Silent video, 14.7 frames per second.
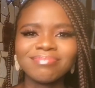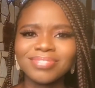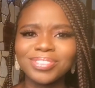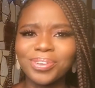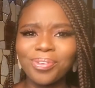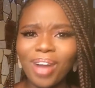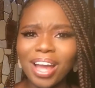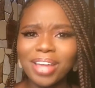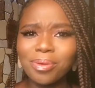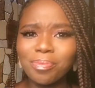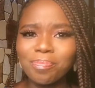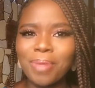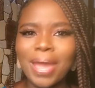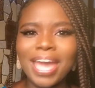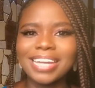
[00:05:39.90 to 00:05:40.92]
why are you
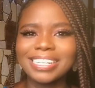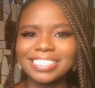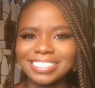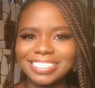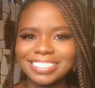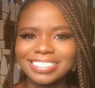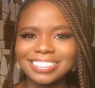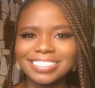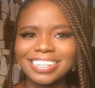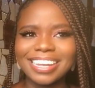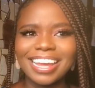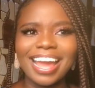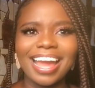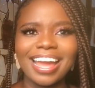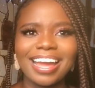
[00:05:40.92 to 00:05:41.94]
pained
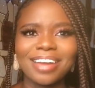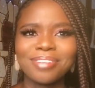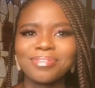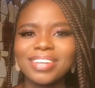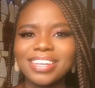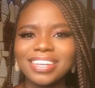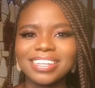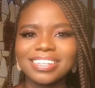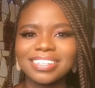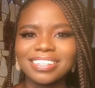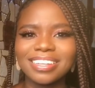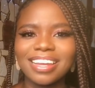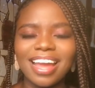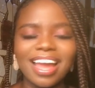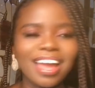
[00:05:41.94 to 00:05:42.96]
i mean
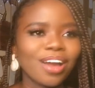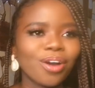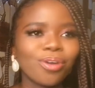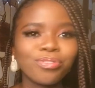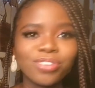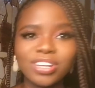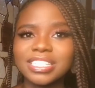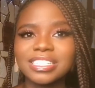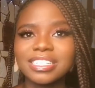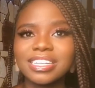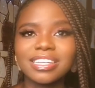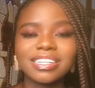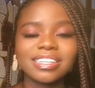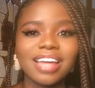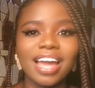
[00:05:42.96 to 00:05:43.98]

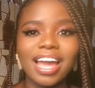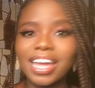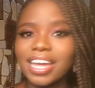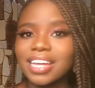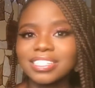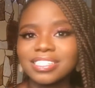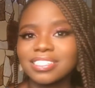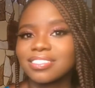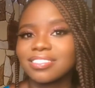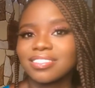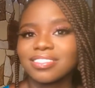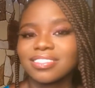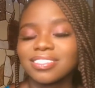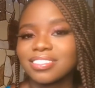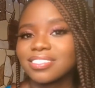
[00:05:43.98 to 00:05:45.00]
obviously, I guess
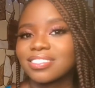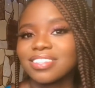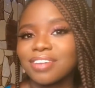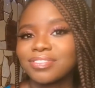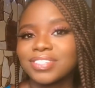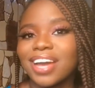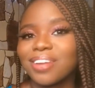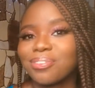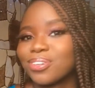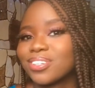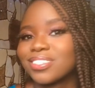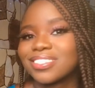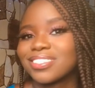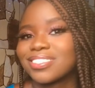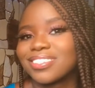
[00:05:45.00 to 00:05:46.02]
his left hand
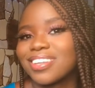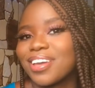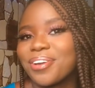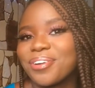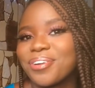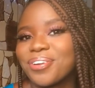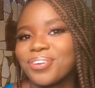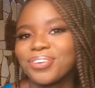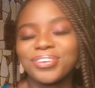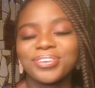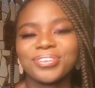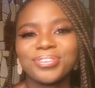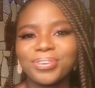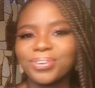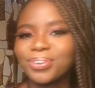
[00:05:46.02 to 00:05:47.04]
was, you
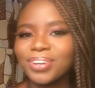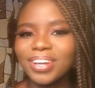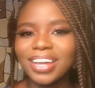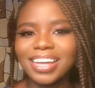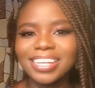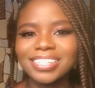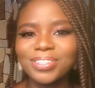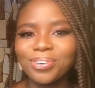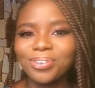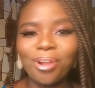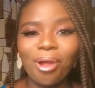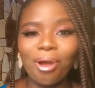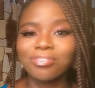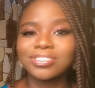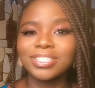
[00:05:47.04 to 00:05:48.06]
know, his own
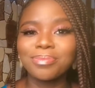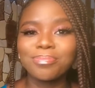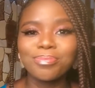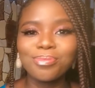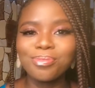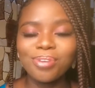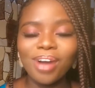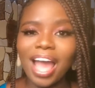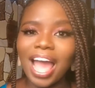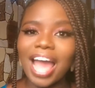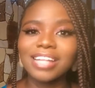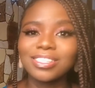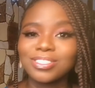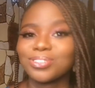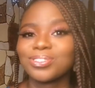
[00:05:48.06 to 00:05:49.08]
comfortable
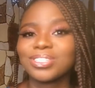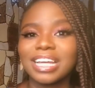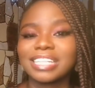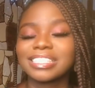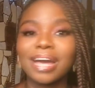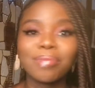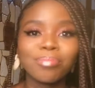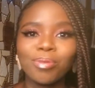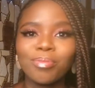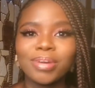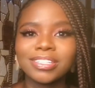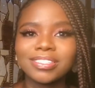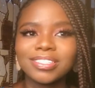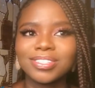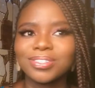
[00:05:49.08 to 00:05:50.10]
hand to use at that
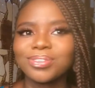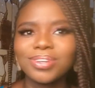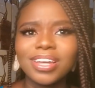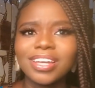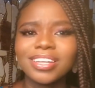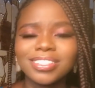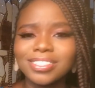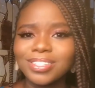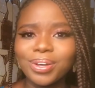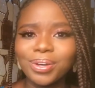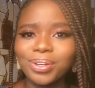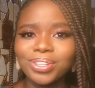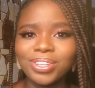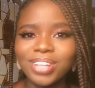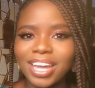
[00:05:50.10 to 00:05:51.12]
moment. So, so
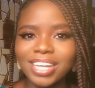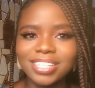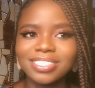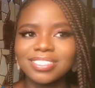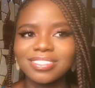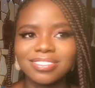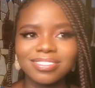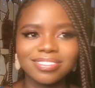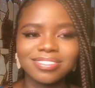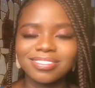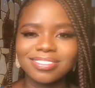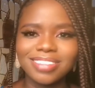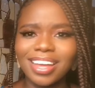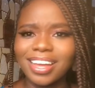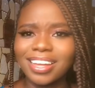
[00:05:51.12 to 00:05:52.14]
you guys I